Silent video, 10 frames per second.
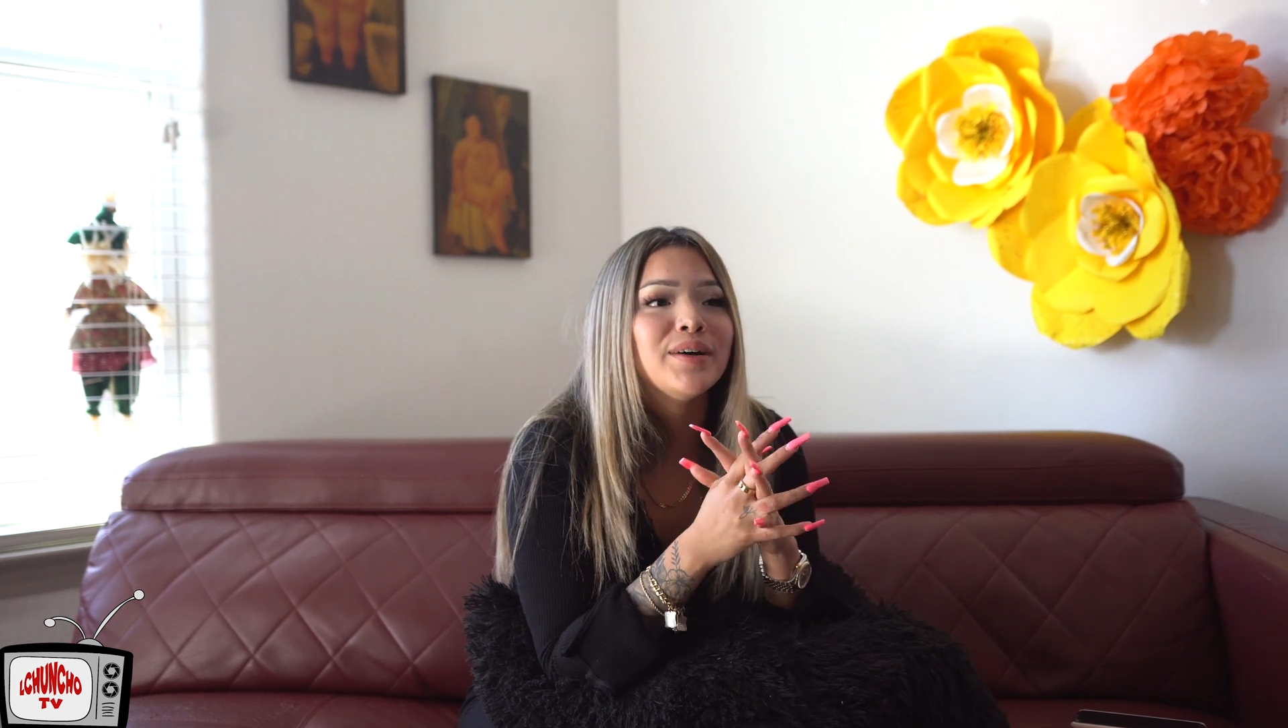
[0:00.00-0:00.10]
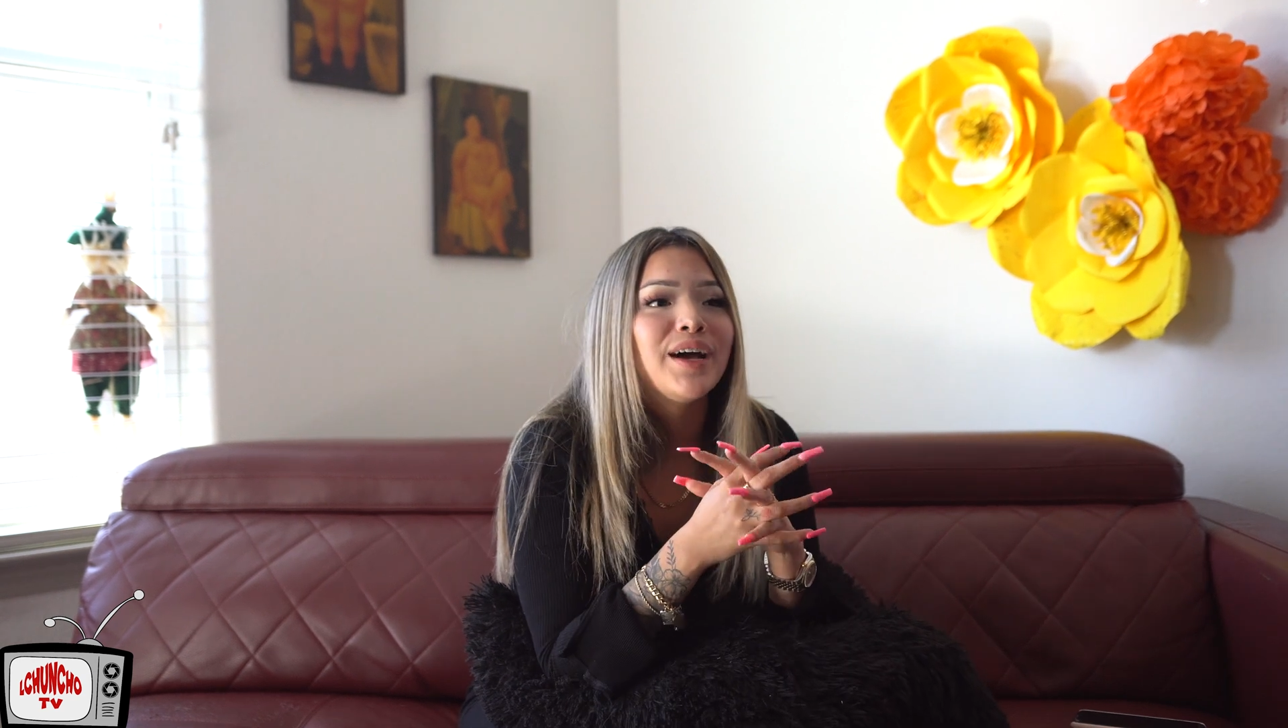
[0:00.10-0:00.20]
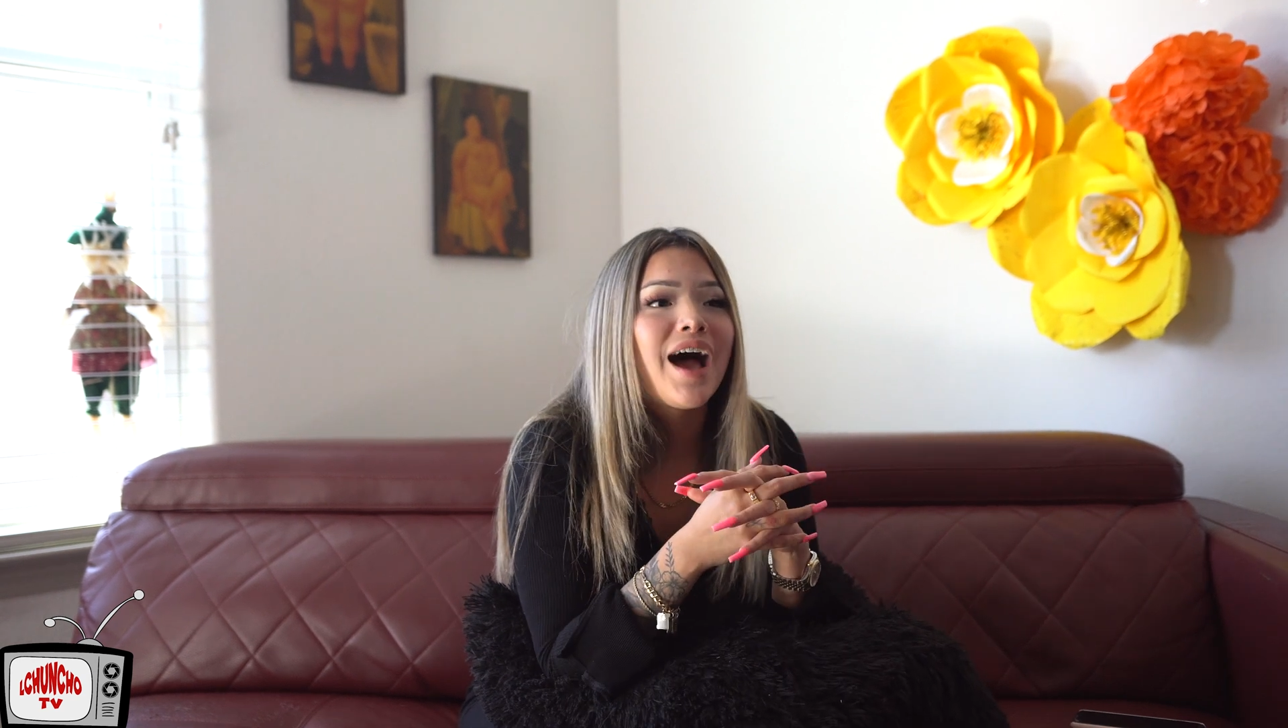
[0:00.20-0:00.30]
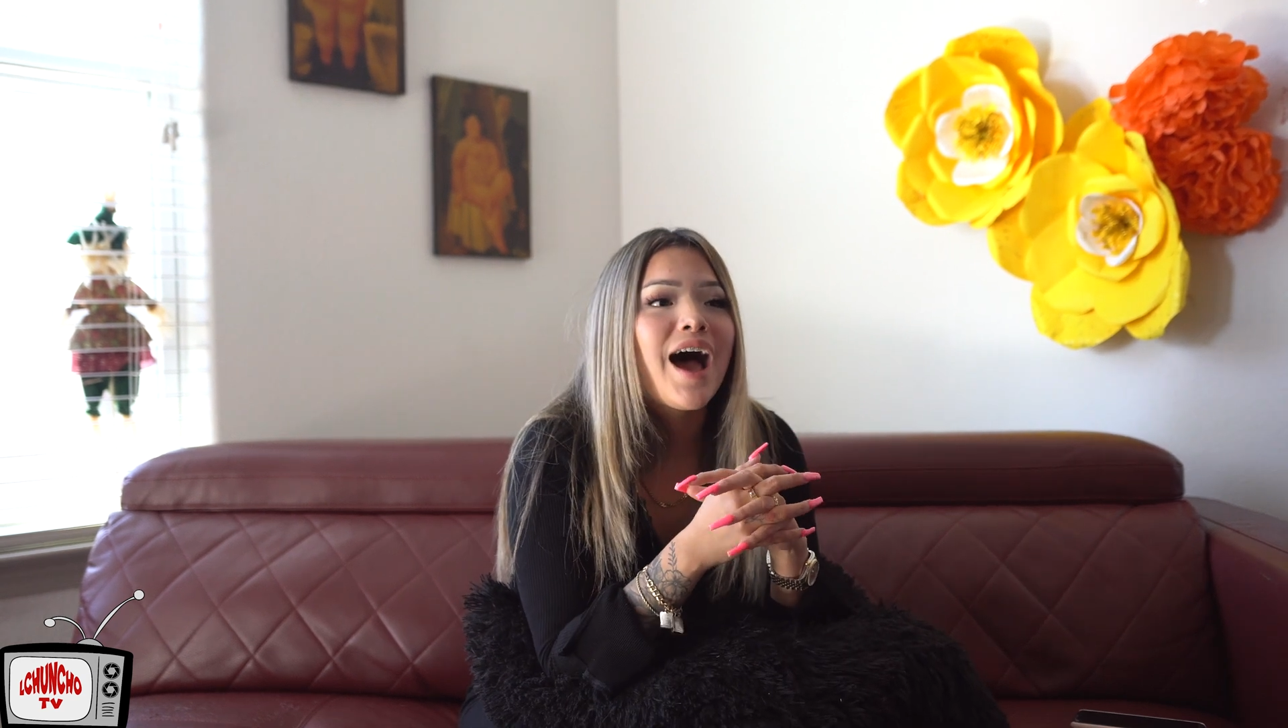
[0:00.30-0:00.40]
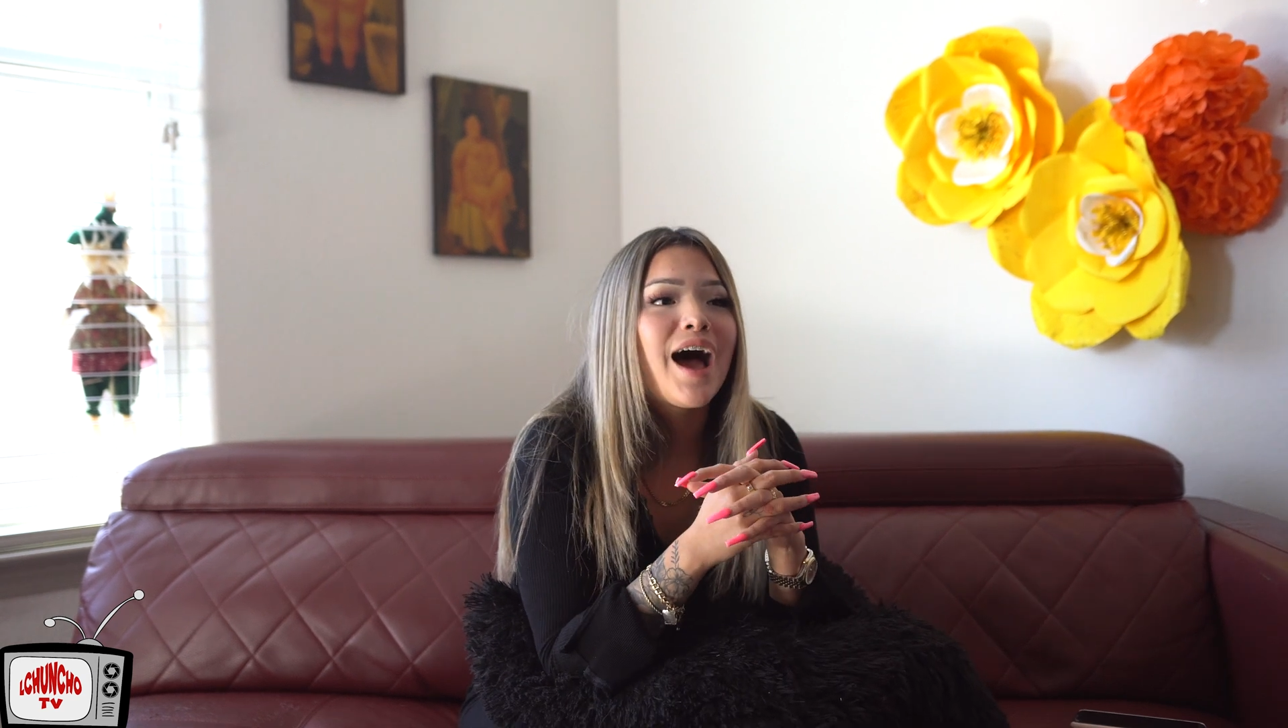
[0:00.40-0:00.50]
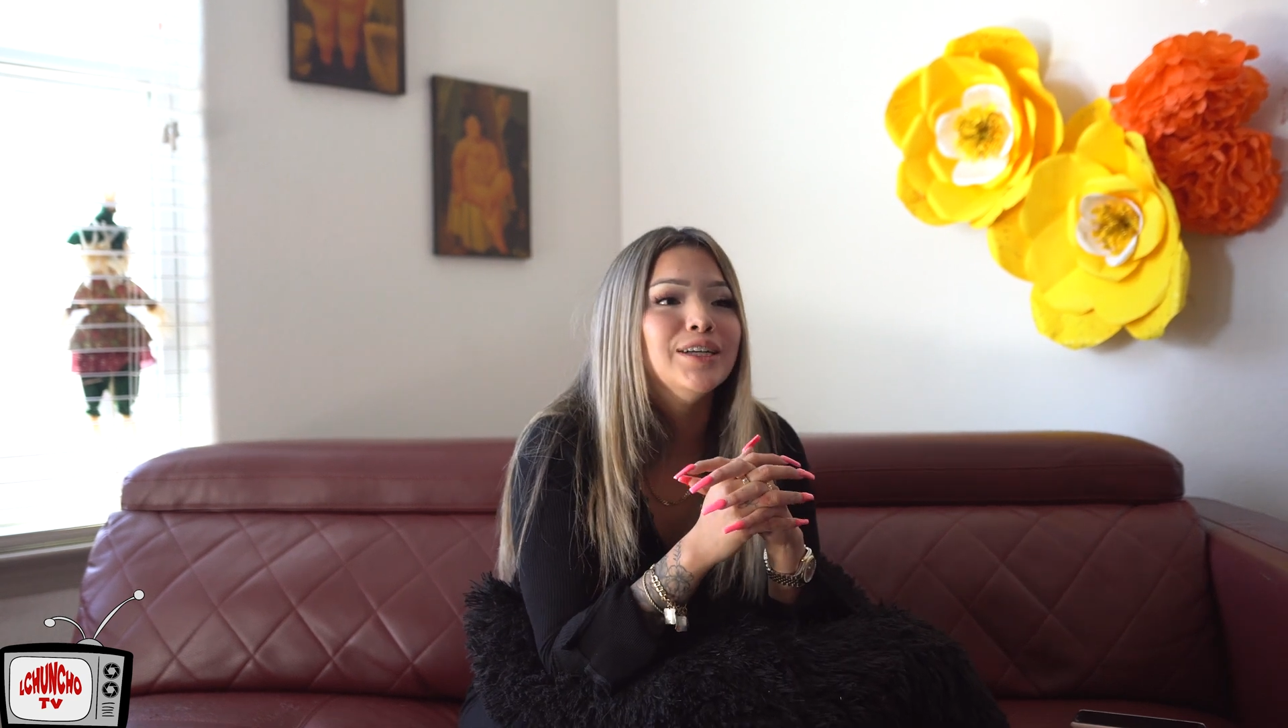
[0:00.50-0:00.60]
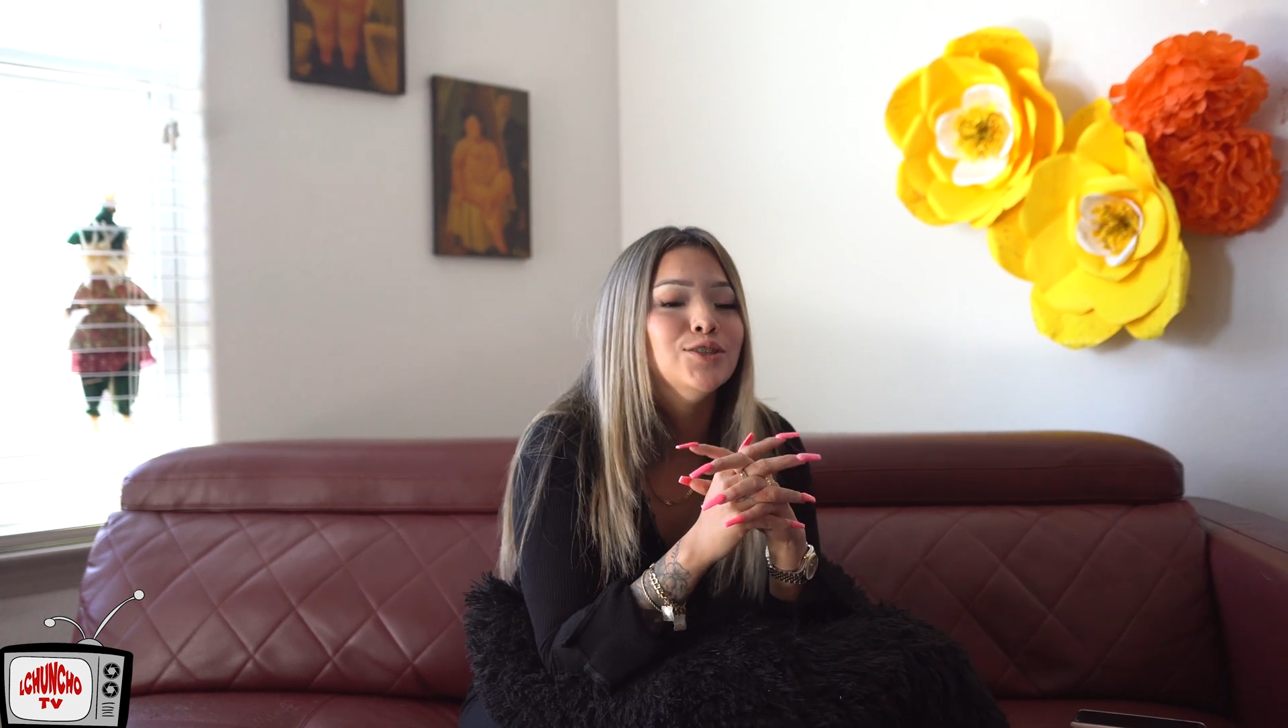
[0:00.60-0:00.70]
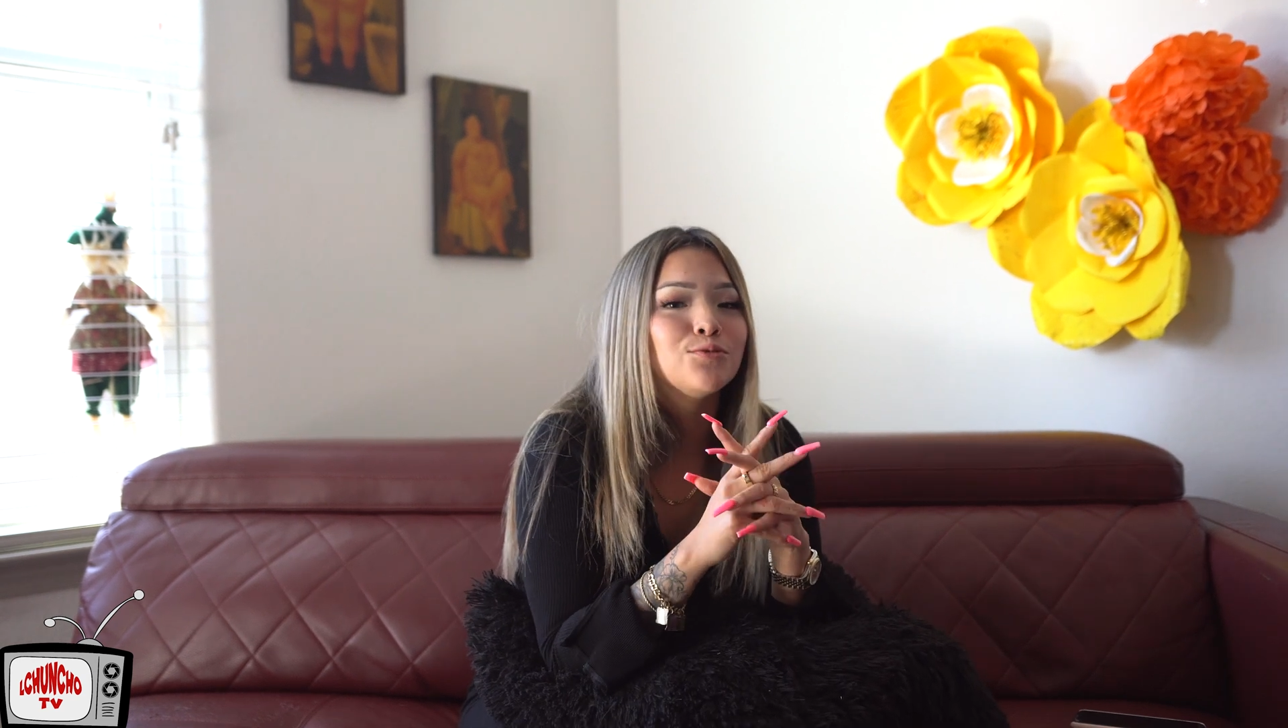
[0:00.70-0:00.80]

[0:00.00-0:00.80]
but I